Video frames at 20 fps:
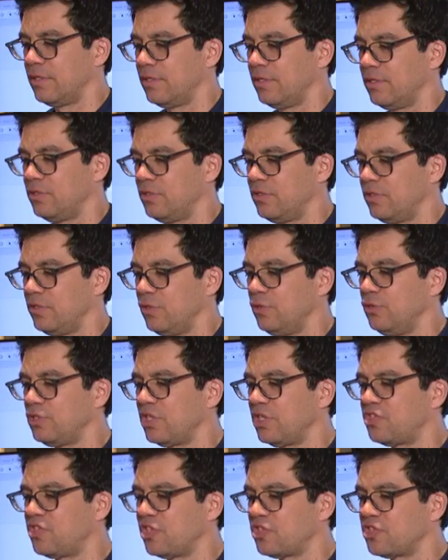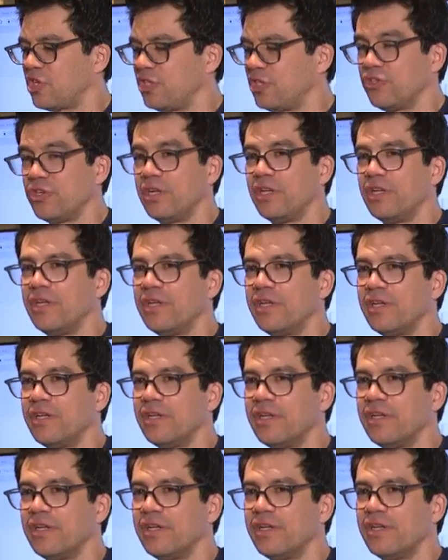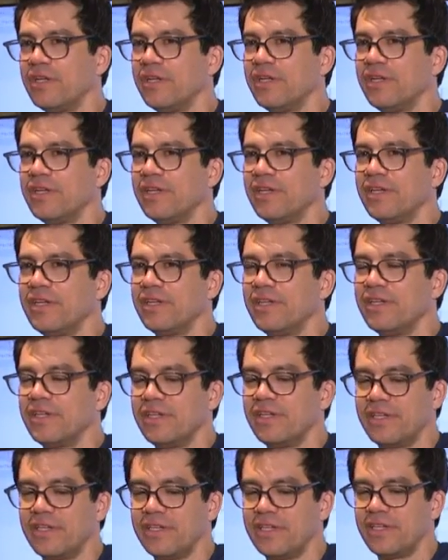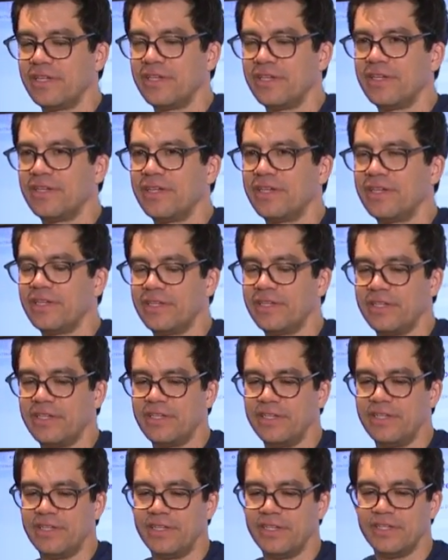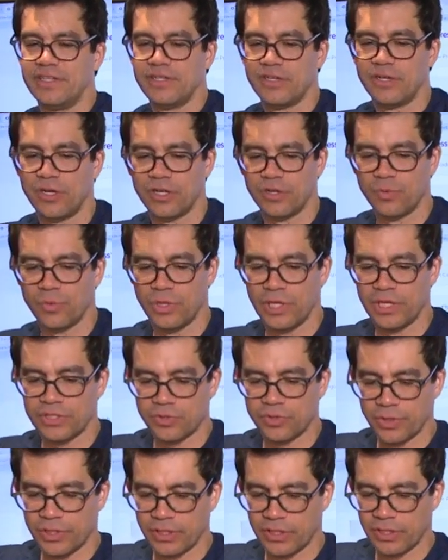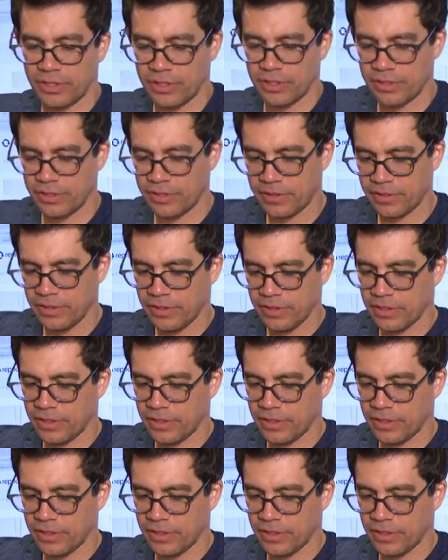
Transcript: 400. Who said 600? I've got Jordan V. Media. On what? Twitter? Twitter.